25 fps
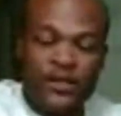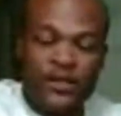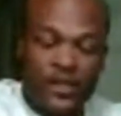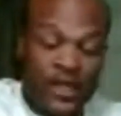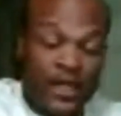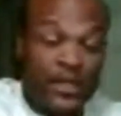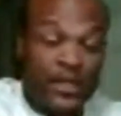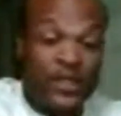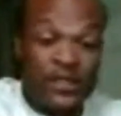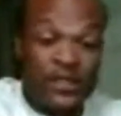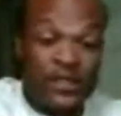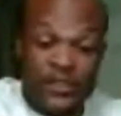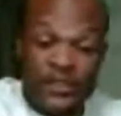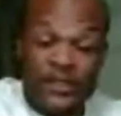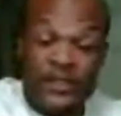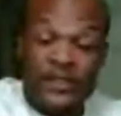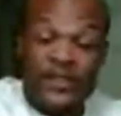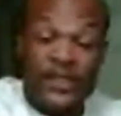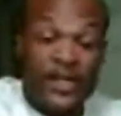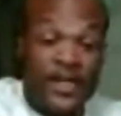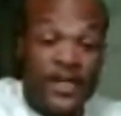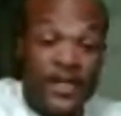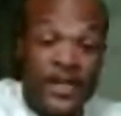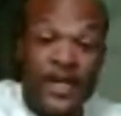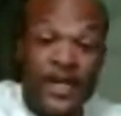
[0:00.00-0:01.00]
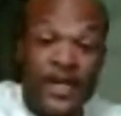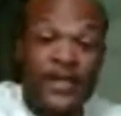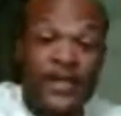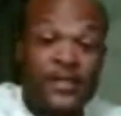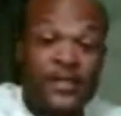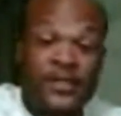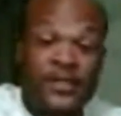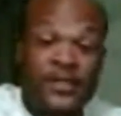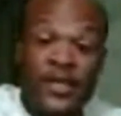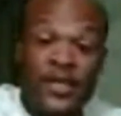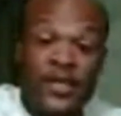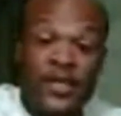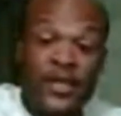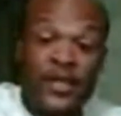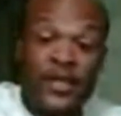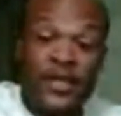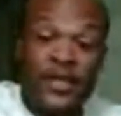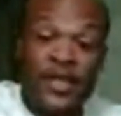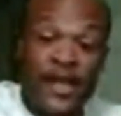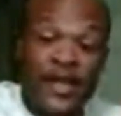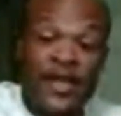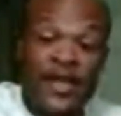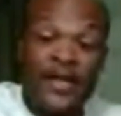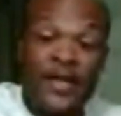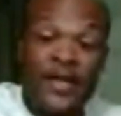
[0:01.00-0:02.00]
And she said yes,
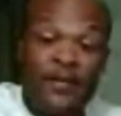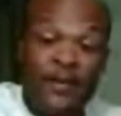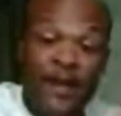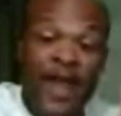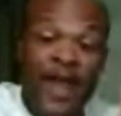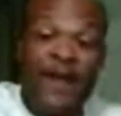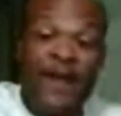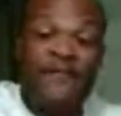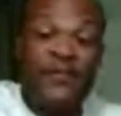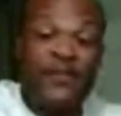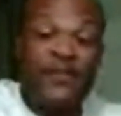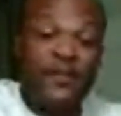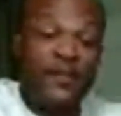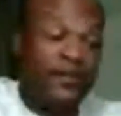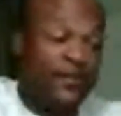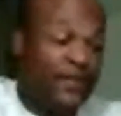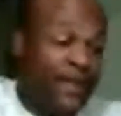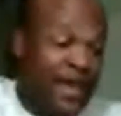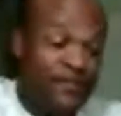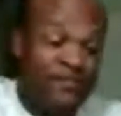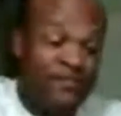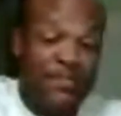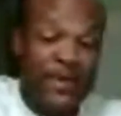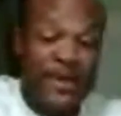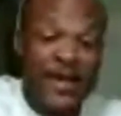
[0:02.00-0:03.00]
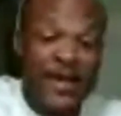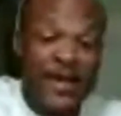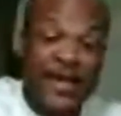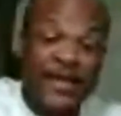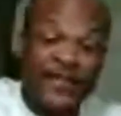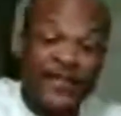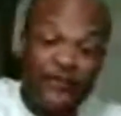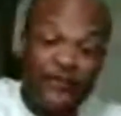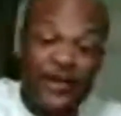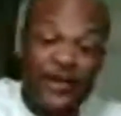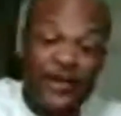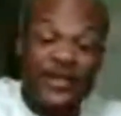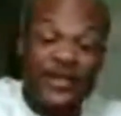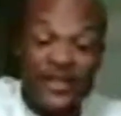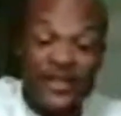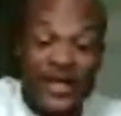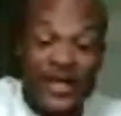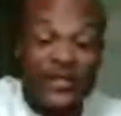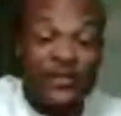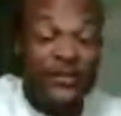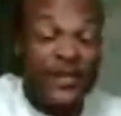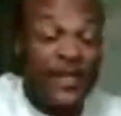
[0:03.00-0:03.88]
and I ended up having that big ass fucking statue.